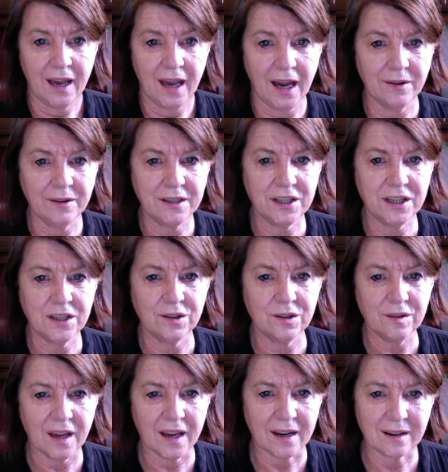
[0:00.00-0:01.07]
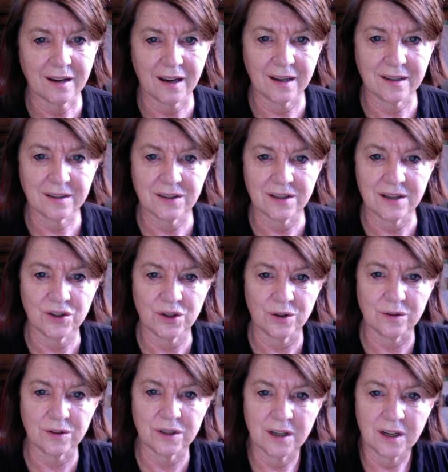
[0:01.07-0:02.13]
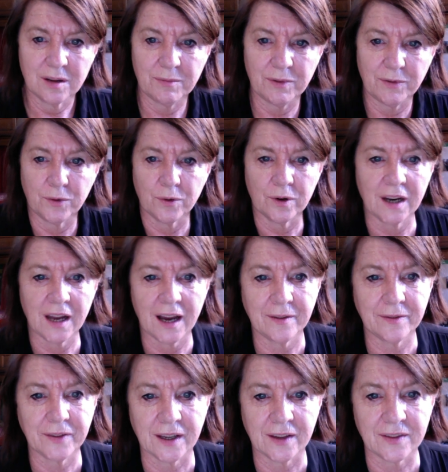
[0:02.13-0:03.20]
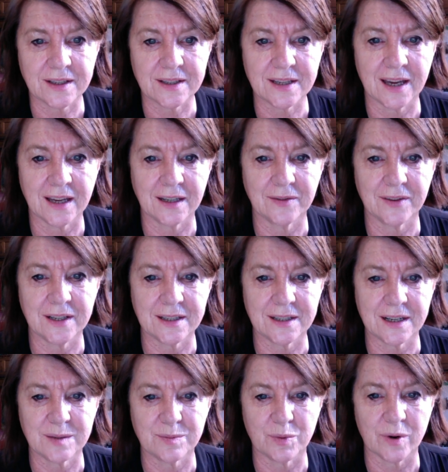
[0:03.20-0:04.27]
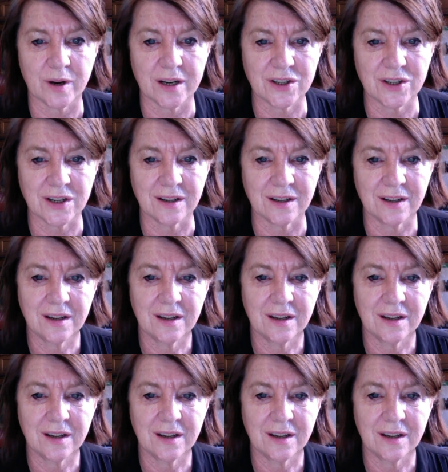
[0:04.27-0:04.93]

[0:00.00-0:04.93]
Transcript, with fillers: How did she do that? asked Jute, before laughing at the sound of his desperation.